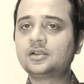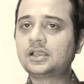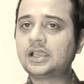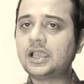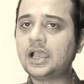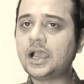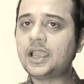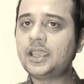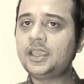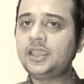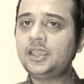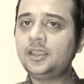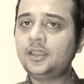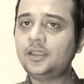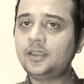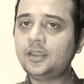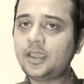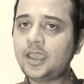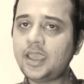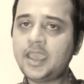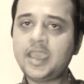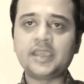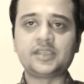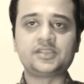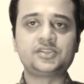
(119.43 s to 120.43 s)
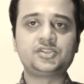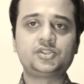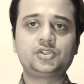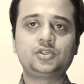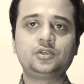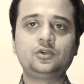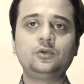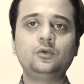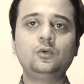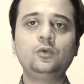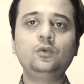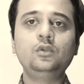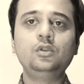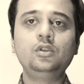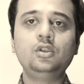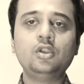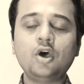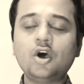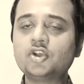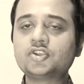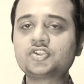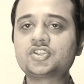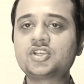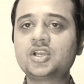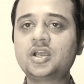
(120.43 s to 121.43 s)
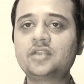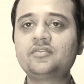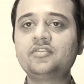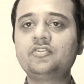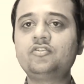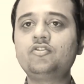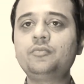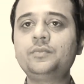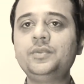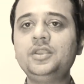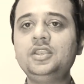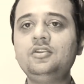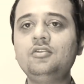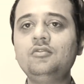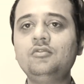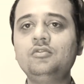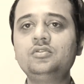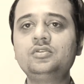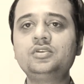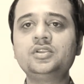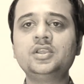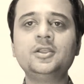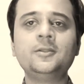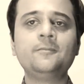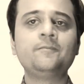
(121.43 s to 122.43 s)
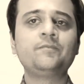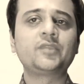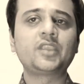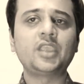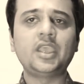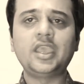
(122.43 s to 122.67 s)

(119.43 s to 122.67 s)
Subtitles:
guy X who lost 100 rupee note